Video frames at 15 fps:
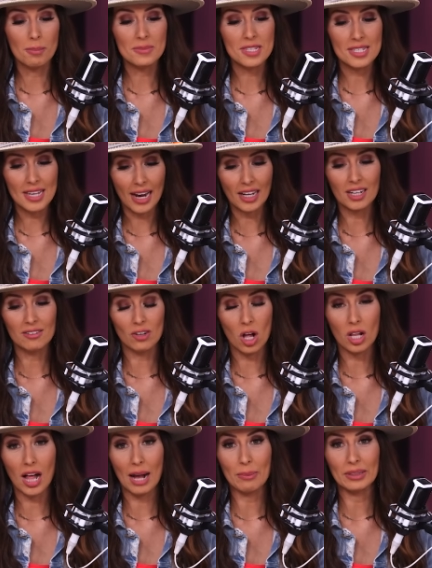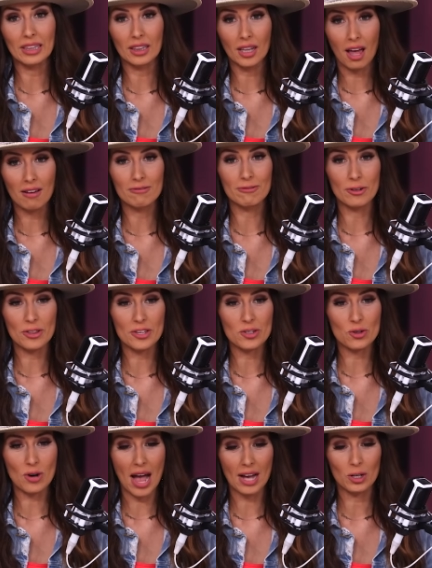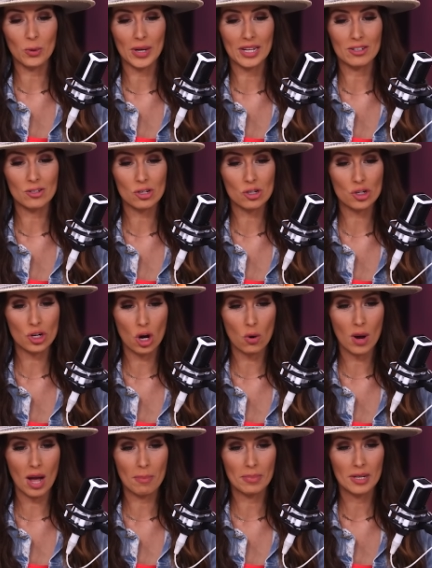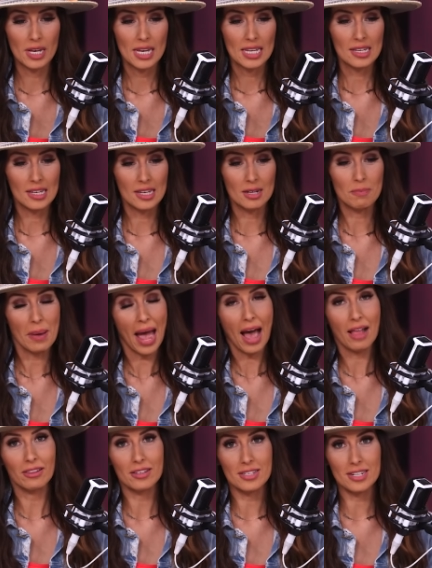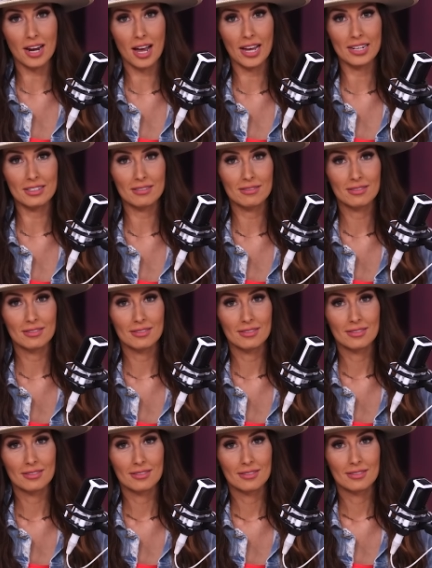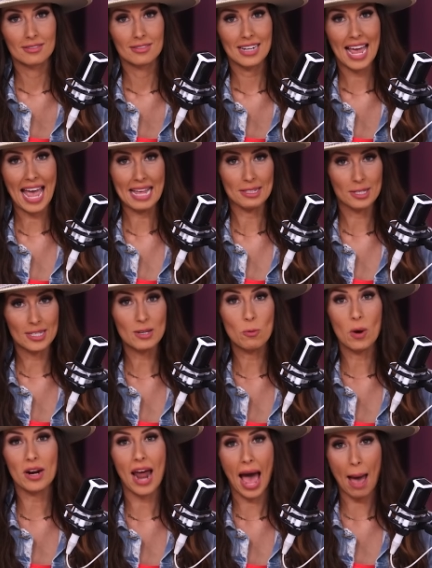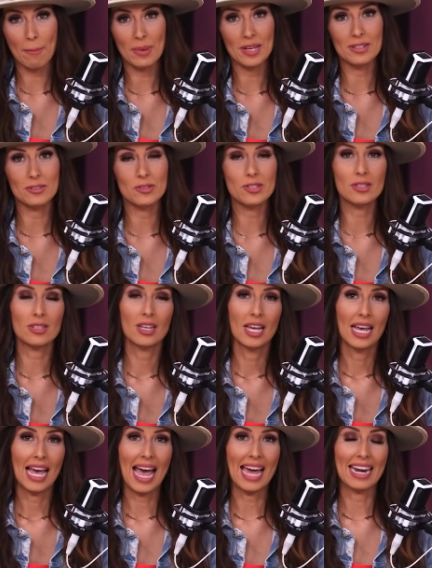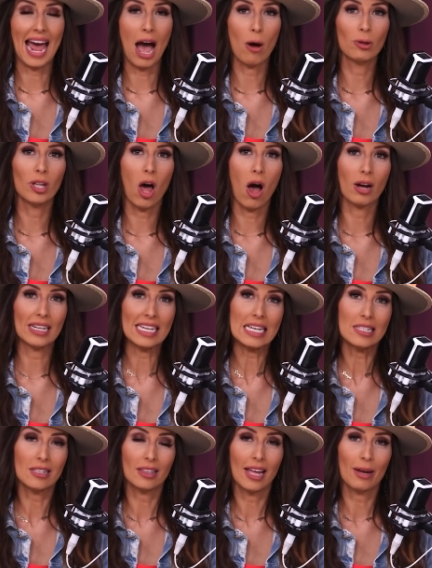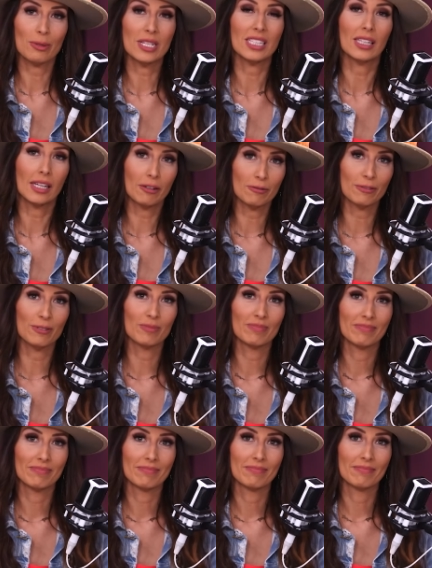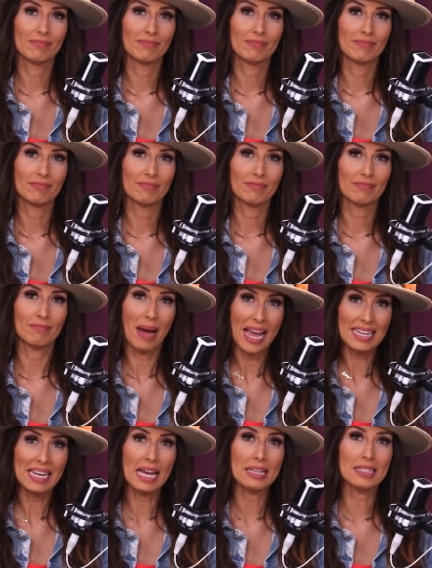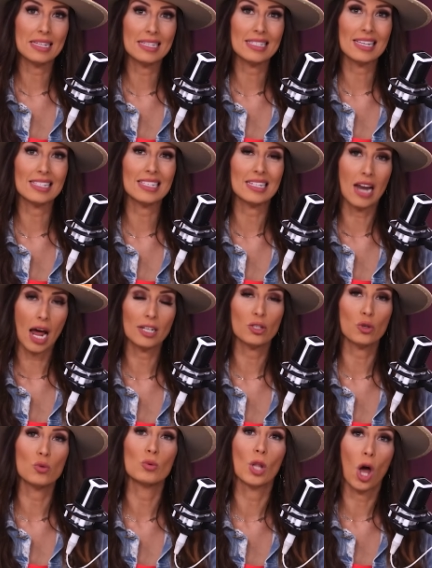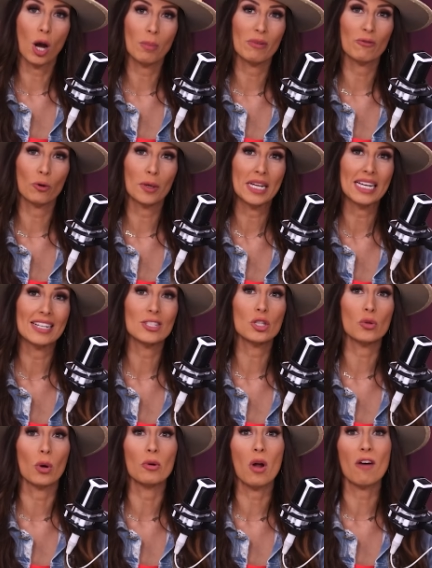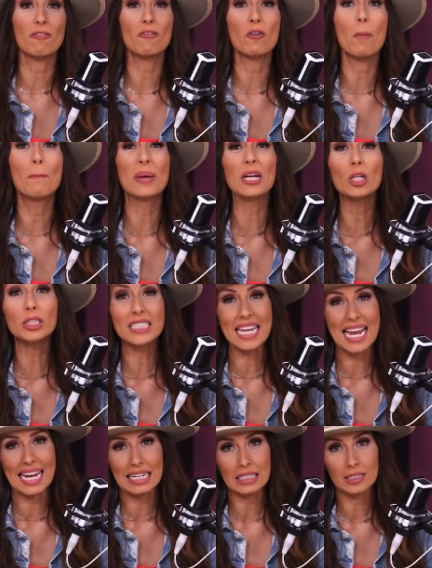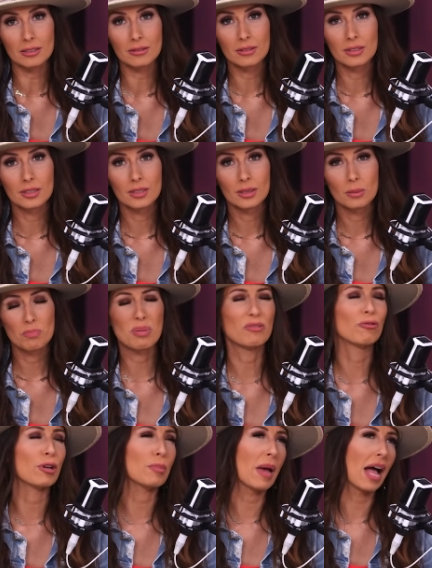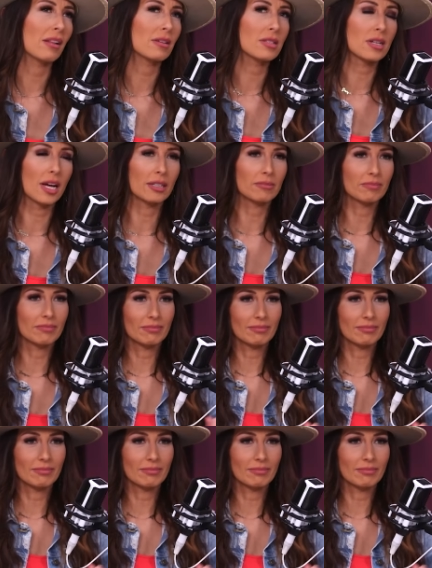second of all, I would love for this drag queen to show up in Palestine and see what happens and how long he's allowed to live. My guess is it's not too long before he gets thrown off of a building. But Free Palestine.